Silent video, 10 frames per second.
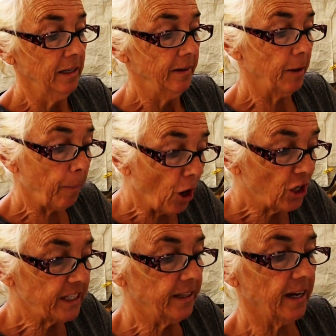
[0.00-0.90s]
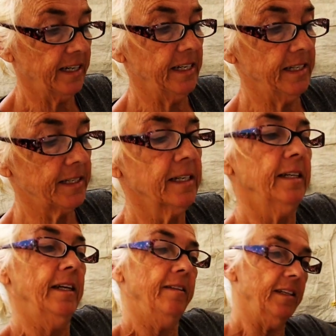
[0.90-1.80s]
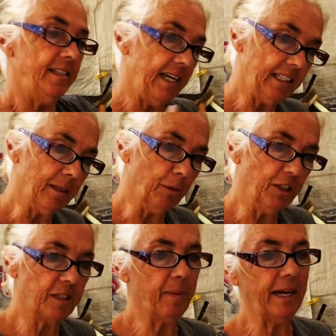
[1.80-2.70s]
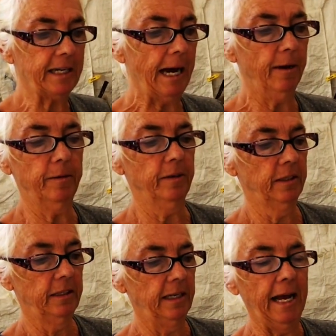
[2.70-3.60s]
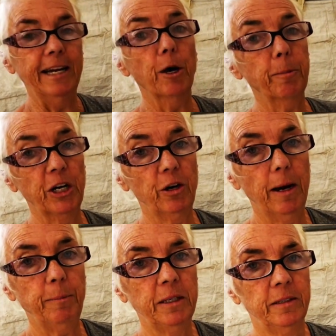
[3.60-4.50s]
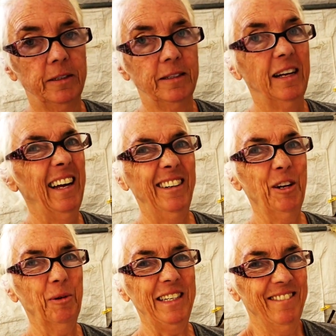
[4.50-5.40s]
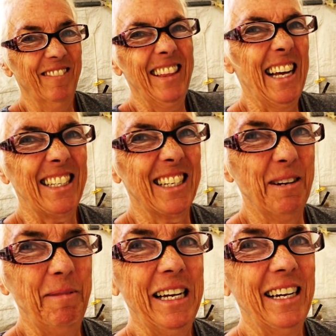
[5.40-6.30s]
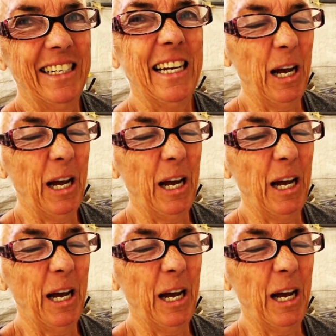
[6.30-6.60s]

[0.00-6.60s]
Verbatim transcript: where the parting line is. Then take the bolts back out and open it up. I don't know when that's going to be. I need